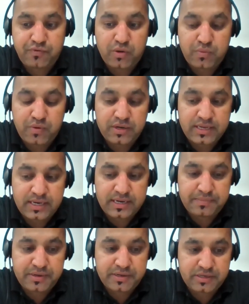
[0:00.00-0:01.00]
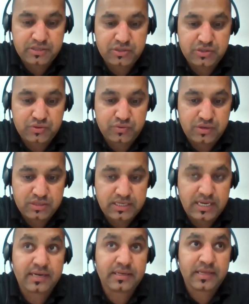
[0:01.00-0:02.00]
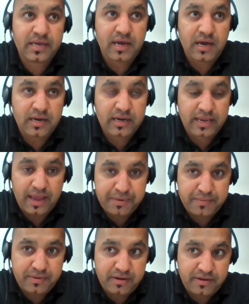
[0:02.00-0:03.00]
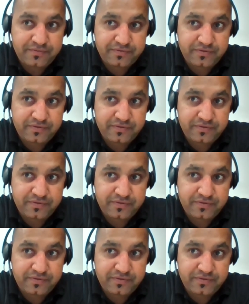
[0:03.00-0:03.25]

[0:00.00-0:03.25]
forward that application to us, and they are capable